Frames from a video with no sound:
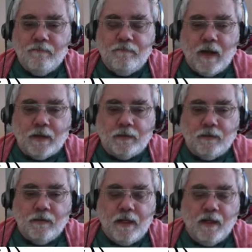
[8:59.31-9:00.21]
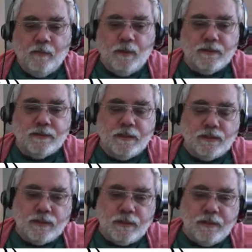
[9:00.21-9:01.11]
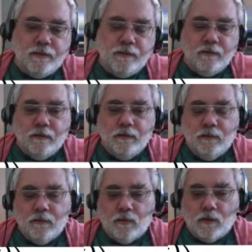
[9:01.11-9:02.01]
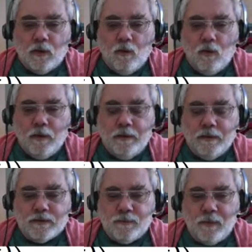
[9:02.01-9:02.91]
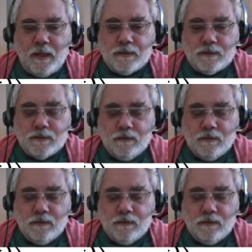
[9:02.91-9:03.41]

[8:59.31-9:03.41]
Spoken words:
vector in position or coordinate space.